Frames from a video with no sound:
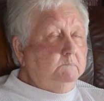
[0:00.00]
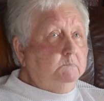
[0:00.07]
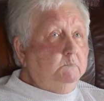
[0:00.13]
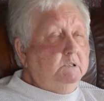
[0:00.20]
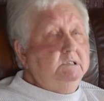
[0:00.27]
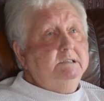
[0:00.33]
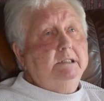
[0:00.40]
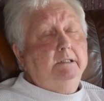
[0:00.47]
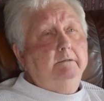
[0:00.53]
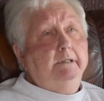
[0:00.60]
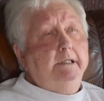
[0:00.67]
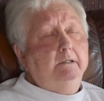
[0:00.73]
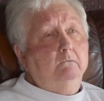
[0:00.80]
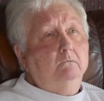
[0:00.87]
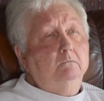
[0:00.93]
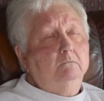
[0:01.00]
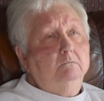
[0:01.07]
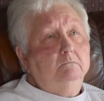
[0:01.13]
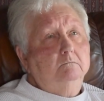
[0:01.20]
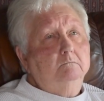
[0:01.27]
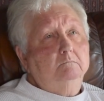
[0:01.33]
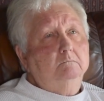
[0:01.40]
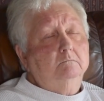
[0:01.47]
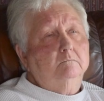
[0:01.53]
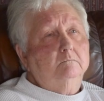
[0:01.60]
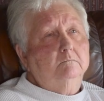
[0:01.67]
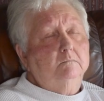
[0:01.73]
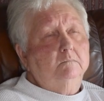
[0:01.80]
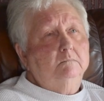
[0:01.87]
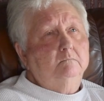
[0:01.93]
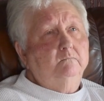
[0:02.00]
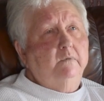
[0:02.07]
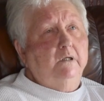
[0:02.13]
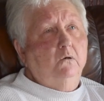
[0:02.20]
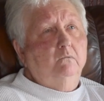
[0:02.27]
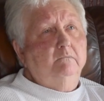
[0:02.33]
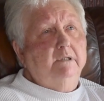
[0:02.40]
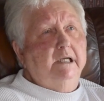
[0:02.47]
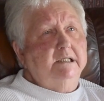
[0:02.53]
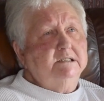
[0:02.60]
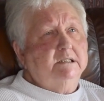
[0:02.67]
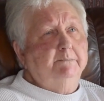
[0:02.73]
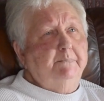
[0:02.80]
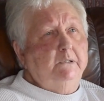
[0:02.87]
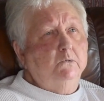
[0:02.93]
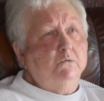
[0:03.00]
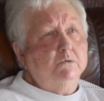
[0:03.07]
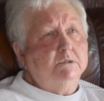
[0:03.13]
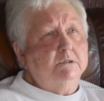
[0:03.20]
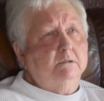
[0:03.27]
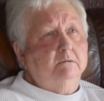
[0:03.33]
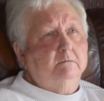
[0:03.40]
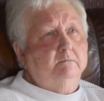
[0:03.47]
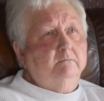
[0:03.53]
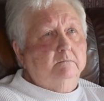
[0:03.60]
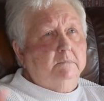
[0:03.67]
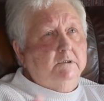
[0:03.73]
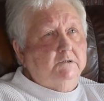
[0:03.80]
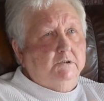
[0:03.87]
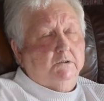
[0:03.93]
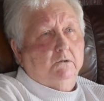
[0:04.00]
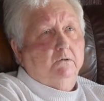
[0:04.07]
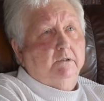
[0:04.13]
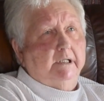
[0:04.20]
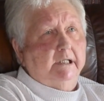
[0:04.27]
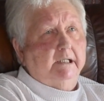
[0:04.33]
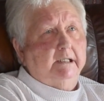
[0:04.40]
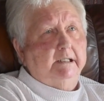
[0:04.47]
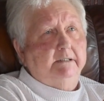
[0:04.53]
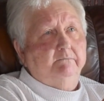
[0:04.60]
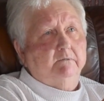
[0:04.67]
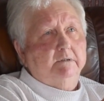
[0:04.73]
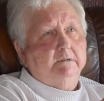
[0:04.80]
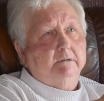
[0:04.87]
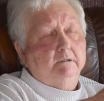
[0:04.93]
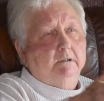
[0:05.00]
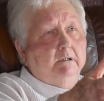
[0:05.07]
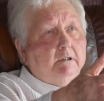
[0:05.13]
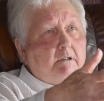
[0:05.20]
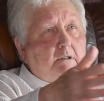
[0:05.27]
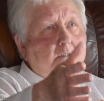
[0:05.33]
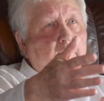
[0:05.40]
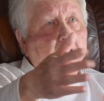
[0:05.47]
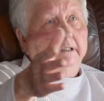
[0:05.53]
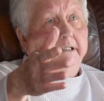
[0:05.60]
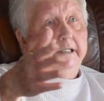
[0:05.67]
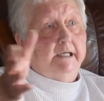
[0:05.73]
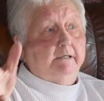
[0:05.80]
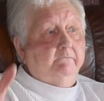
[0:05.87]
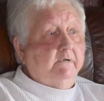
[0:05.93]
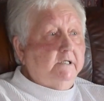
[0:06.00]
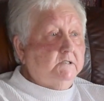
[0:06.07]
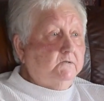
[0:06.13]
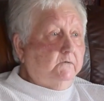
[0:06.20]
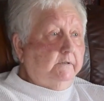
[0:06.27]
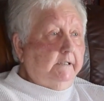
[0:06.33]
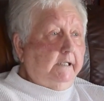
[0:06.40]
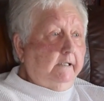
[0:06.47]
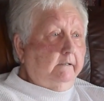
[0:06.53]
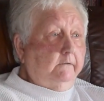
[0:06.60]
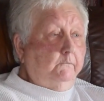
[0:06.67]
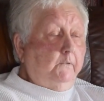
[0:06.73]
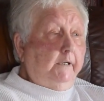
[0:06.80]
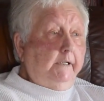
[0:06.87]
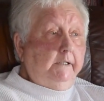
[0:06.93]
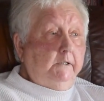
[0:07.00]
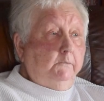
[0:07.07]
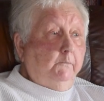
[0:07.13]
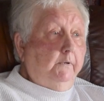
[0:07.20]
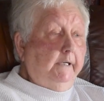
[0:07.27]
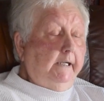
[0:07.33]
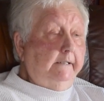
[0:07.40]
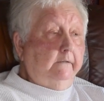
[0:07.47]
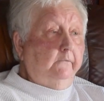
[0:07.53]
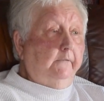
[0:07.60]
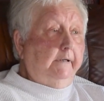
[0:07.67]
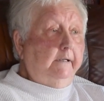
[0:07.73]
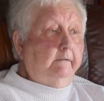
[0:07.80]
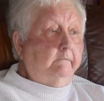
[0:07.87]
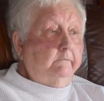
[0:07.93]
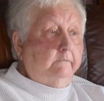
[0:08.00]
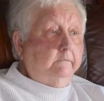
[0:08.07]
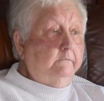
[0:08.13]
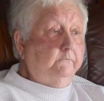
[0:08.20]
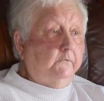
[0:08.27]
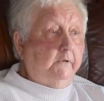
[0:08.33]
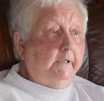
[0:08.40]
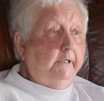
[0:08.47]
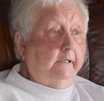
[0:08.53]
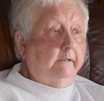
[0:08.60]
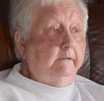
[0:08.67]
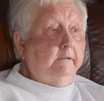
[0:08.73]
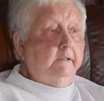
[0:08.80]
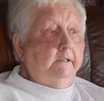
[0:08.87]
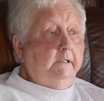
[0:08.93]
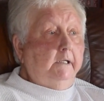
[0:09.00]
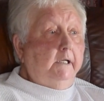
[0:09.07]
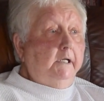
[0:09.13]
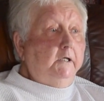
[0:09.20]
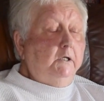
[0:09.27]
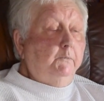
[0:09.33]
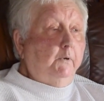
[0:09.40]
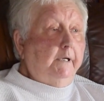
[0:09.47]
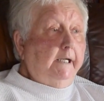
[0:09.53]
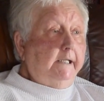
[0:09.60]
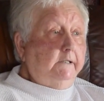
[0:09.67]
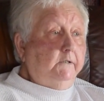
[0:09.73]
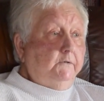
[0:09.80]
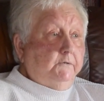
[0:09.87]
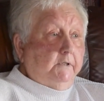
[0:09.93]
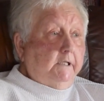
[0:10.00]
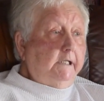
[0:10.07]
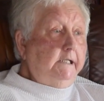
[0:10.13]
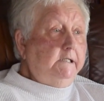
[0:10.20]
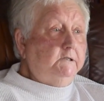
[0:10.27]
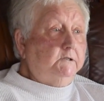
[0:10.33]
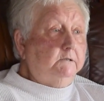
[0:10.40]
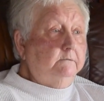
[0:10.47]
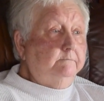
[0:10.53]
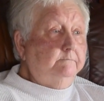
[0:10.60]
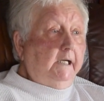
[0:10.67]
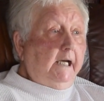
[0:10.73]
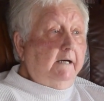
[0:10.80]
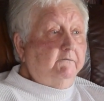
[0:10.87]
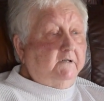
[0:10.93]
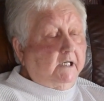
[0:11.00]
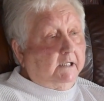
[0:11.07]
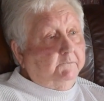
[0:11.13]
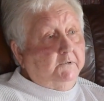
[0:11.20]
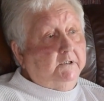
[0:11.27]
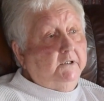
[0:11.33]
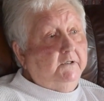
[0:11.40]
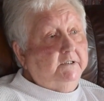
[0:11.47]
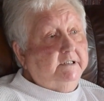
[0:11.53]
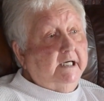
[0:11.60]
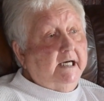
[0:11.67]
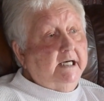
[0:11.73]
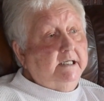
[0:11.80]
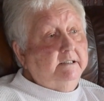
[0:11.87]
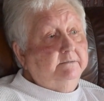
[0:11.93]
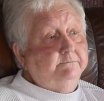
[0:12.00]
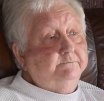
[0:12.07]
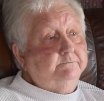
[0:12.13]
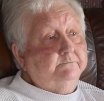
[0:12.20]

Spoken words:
what's their name? Right up next to Bill's, as you turn down Cleveland. He had a restaurant there. Well, honey, you weren't allowed to go there. Forget it. You weren't allowed to go to the Legion. Every time you go to town